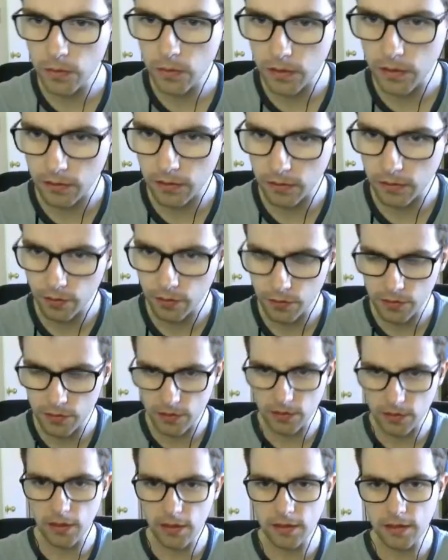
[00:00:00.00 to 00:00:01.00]
kill the
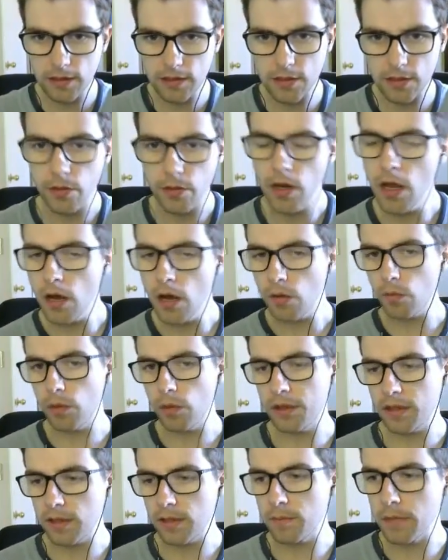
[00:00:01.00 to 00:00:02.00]
1390. So
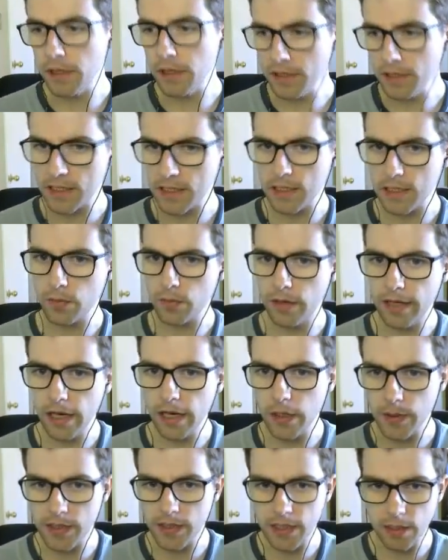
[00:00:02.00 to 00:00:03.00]
what the Emil sees right
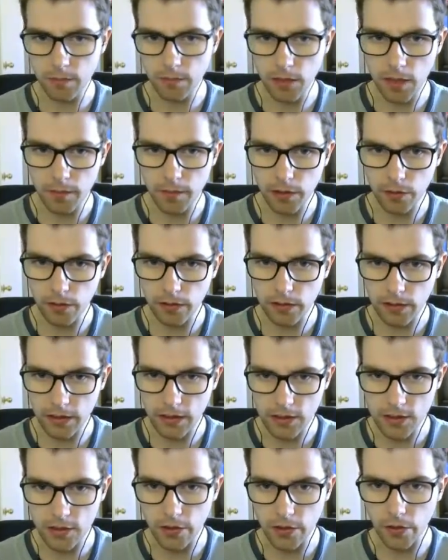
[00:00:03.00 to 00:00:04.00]
now is that I'm coming around like
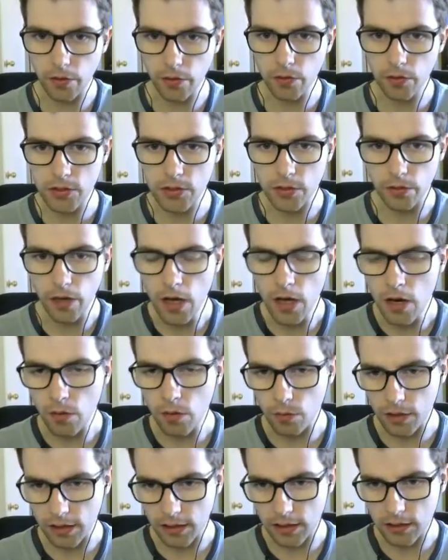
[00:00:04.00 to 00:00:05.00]
so. So
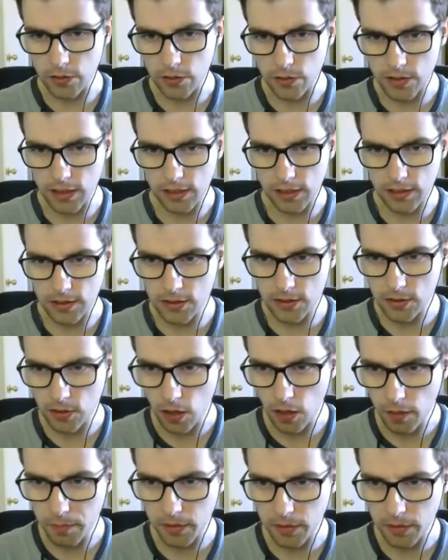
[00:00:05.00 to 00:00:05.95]
what I can do is I can stop